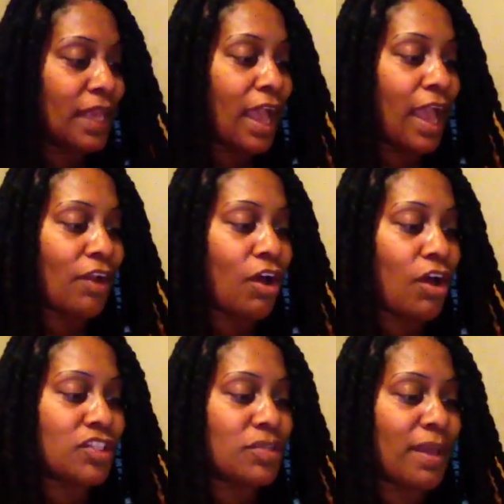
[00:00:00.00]
I
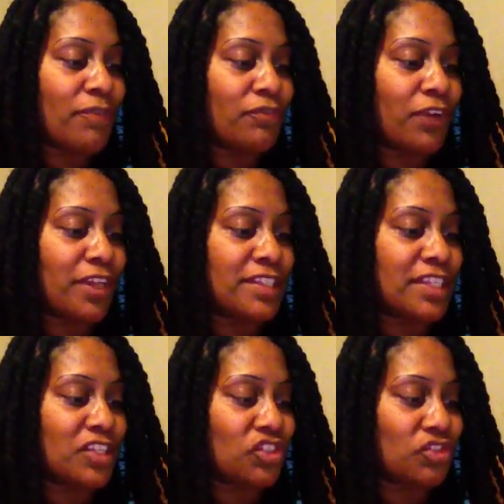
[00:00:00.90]
called to my friends in
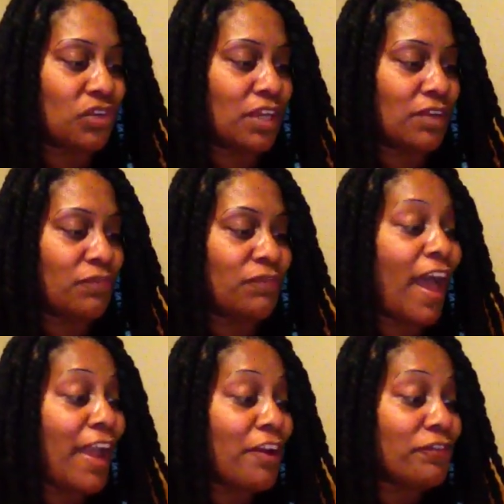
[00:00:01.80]
the street,
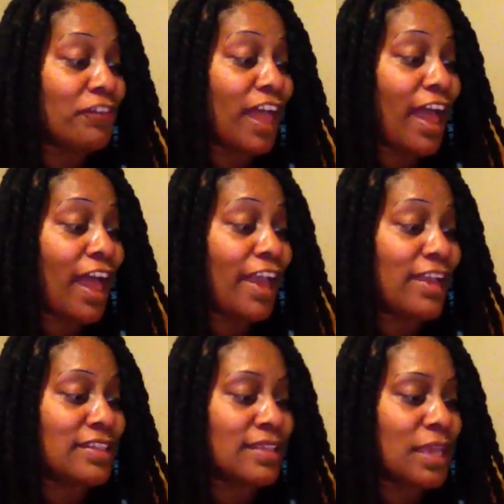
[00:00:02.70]

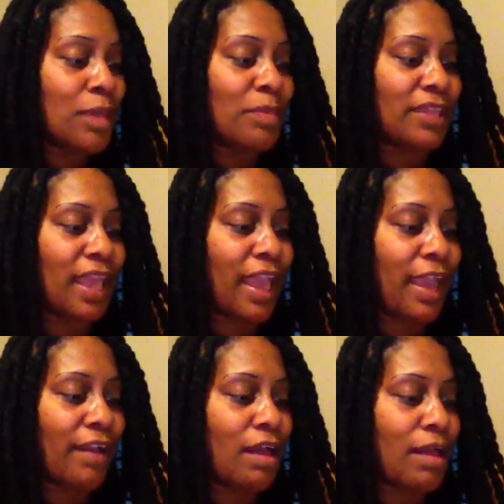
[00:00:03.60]
"Fireflies!" But they
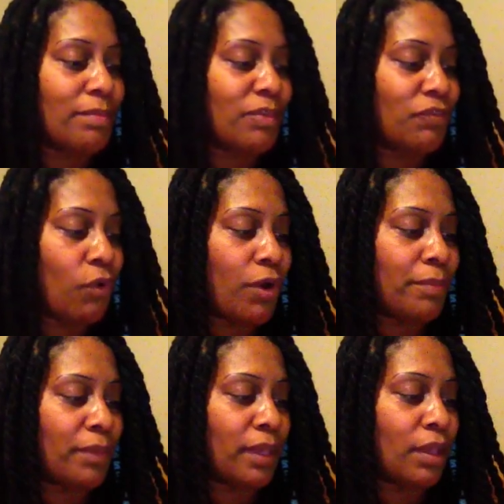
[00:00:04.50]
had come before
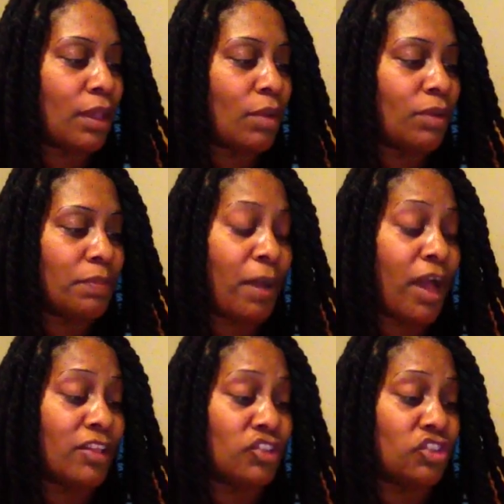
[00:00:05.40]
me with
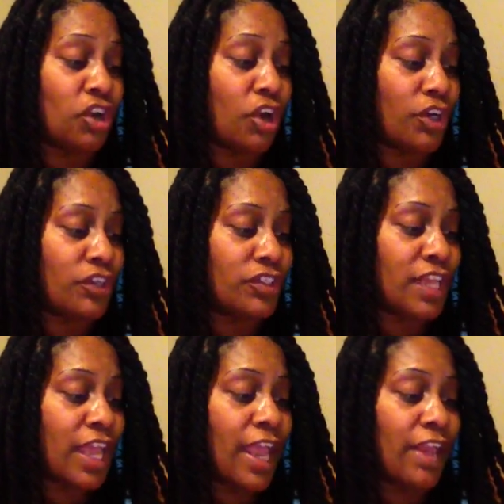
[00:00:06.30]
polished jars,
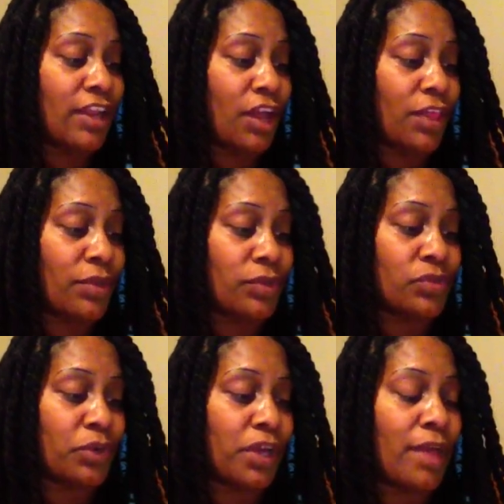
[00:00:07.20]
and others
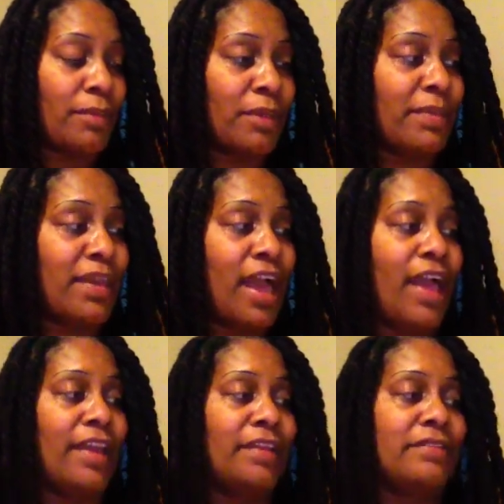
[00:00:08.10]
were coming
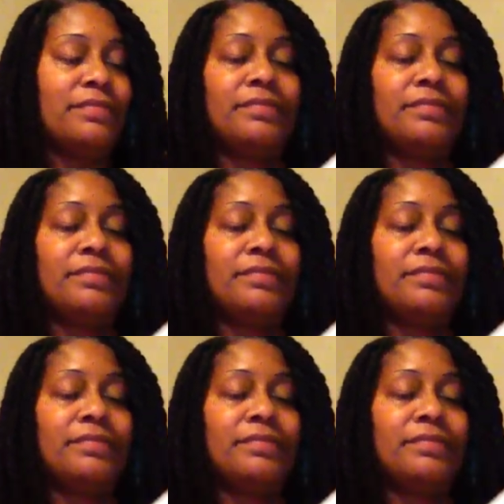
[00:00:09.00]
behind.